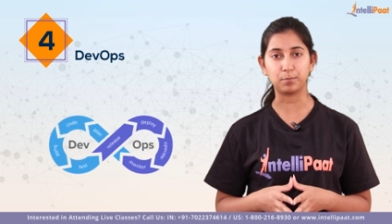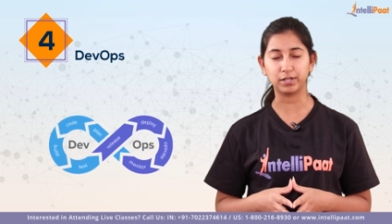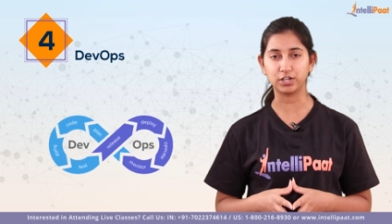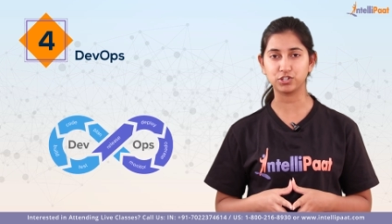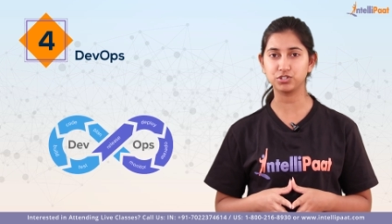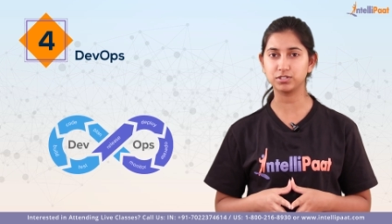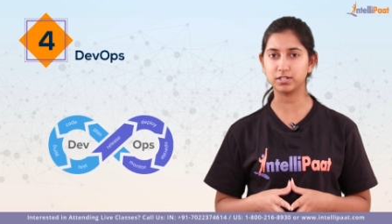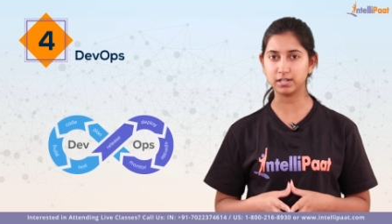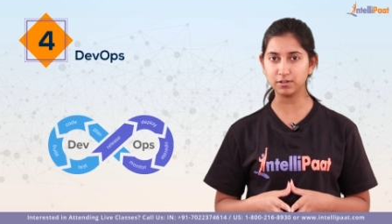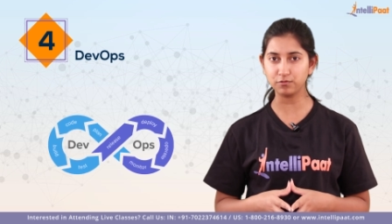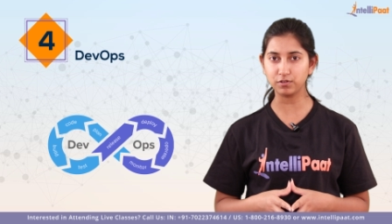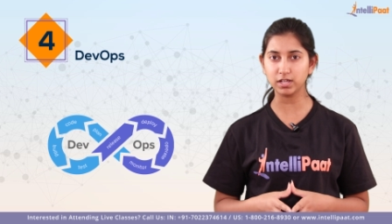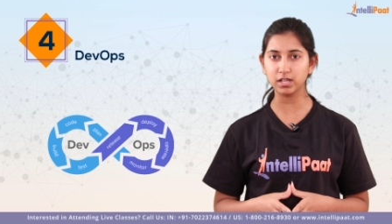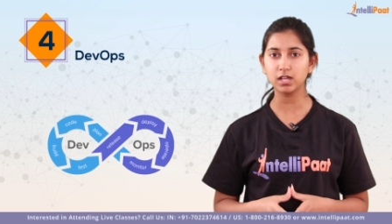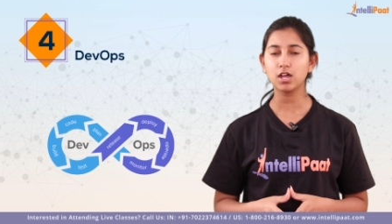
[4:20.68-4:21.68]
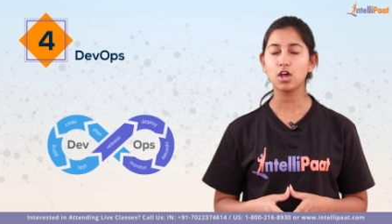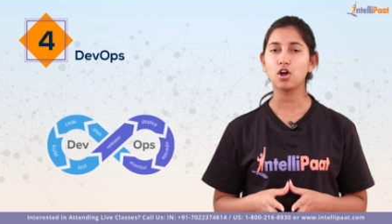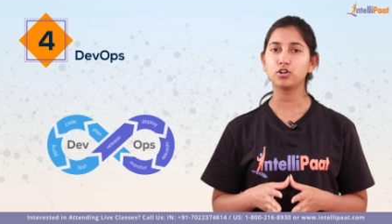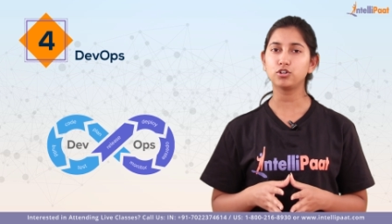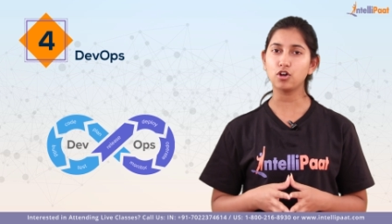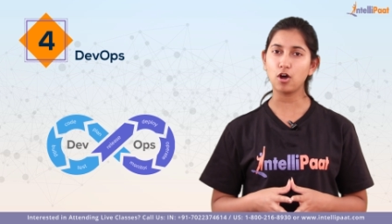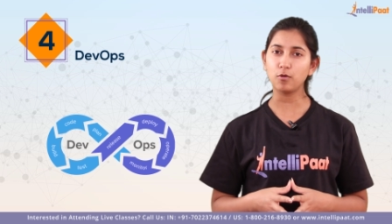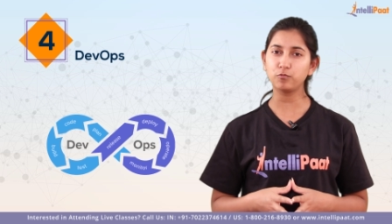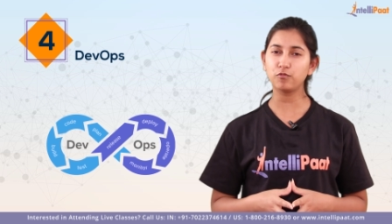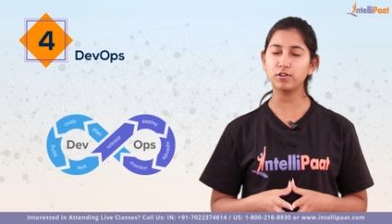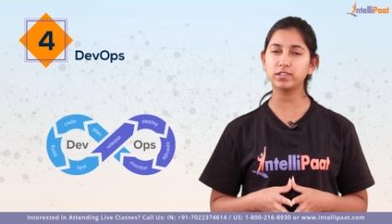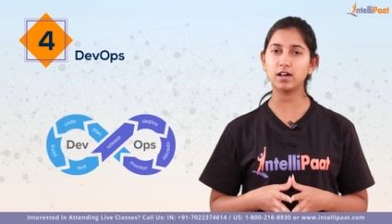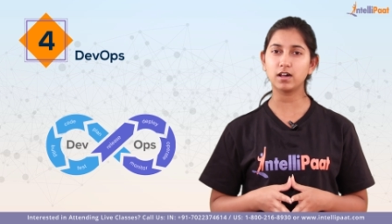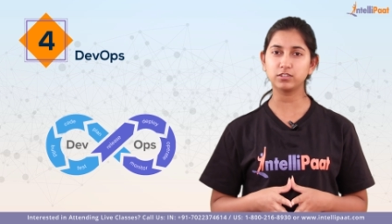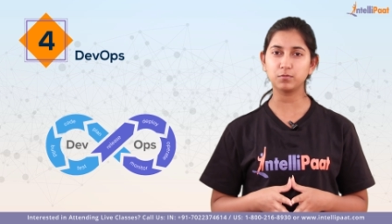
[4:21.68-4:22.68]
application delivery, topped
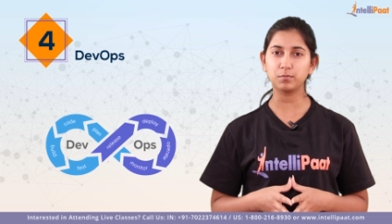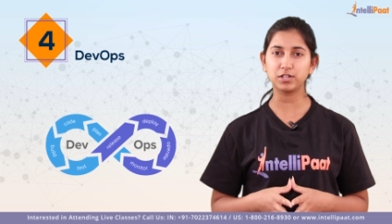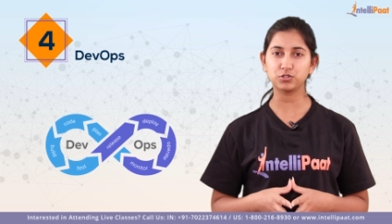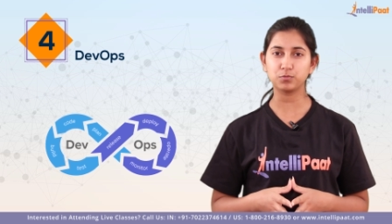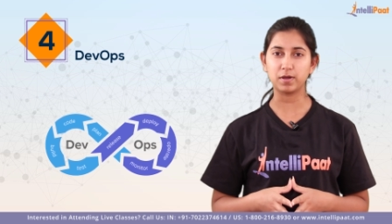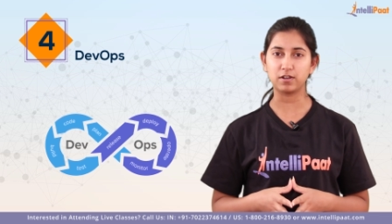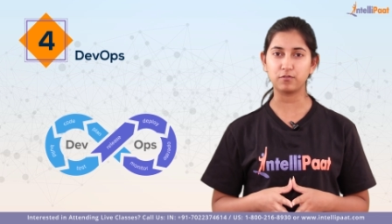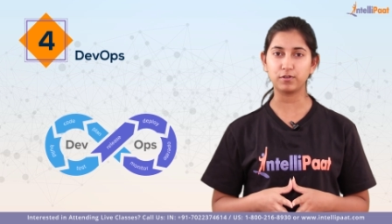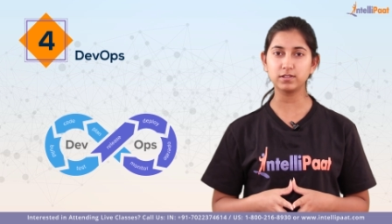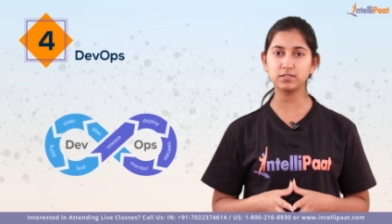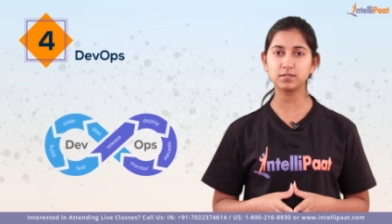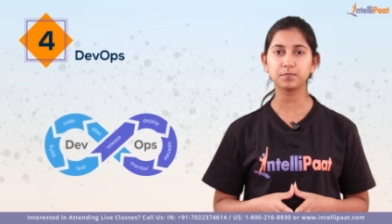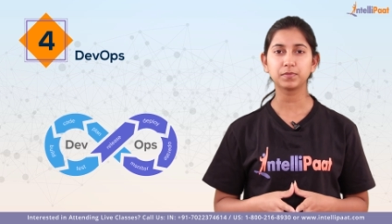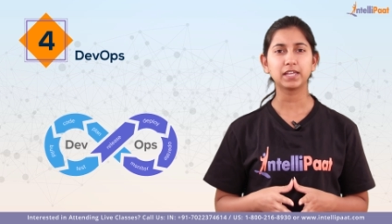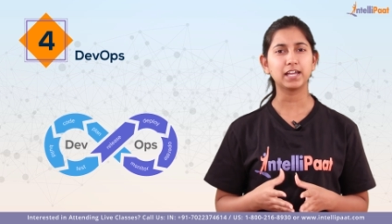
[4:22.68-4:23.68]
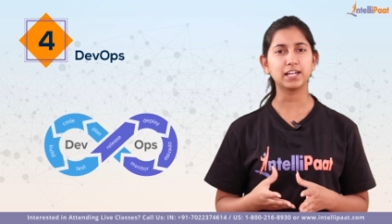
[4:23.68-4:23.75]
with other major benefits,